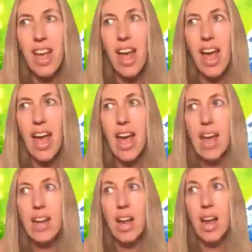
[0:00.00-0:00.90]

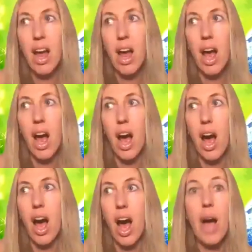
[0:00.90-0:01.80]
and
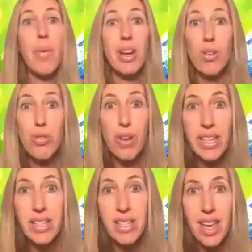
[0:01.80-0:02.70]
I went
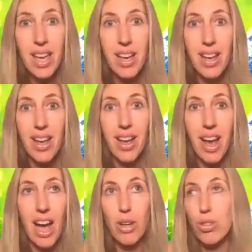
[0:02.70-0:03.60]
crazy.
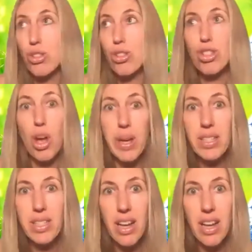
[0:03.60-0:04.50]
I got so
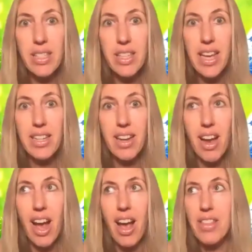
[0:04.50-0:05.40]
excited.
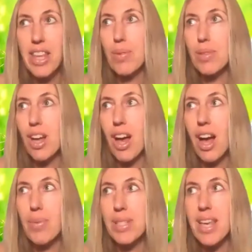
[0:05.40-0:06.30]
I think I
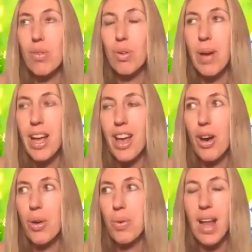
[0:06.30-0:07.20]
was here on my
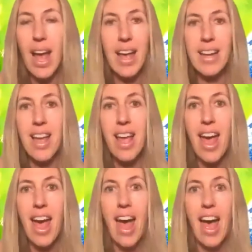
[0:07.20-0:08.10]
own, and
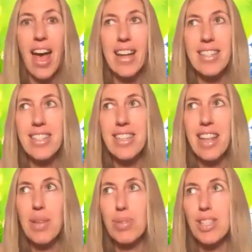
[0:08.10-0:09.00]

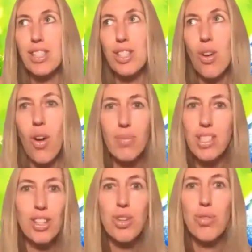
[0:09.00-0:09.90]
there was the song. I'm
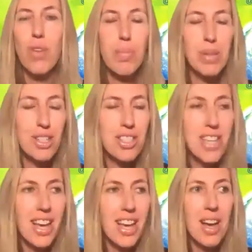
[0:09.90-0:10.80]
such a rubbish
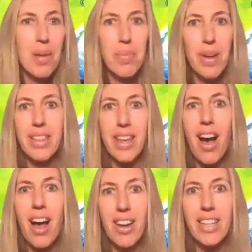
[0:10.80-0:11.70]
singer, but
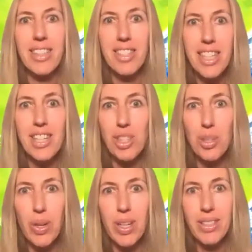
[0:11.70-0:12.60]
I like to teach
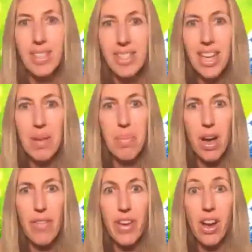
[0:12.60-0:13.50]
the world to sing in
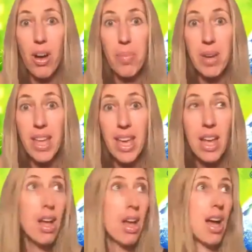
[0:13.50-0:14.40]
perfect
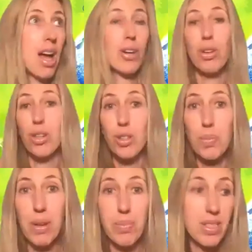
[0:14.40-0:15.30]
harmony. I got
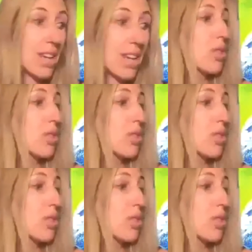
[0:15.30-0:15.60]
goosebumps. See, I got